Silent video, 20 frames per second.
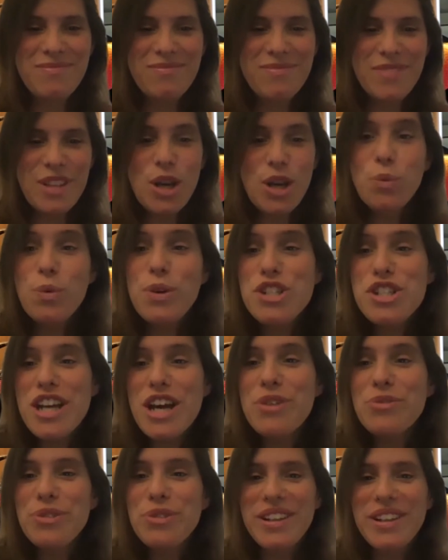We
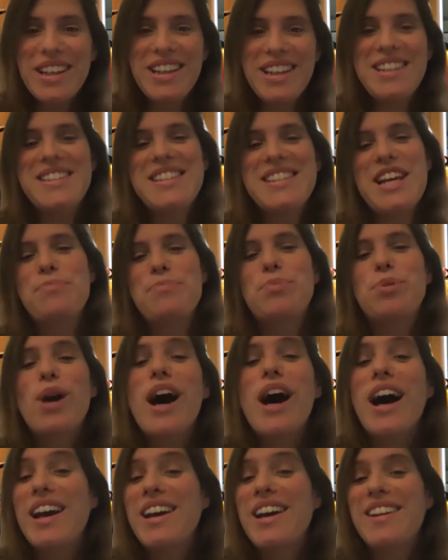generally take
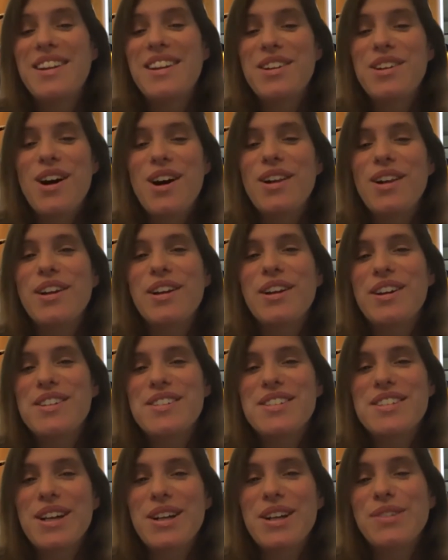pride in calling
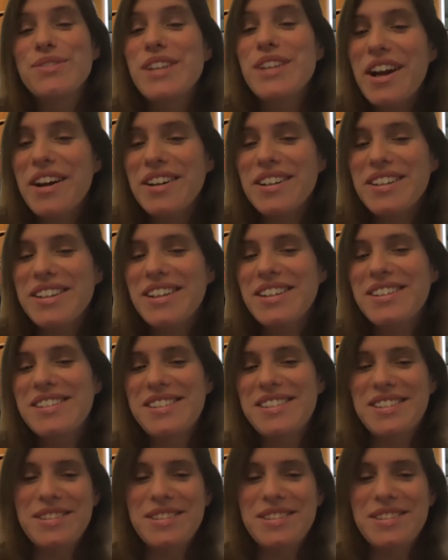ourselves heretics,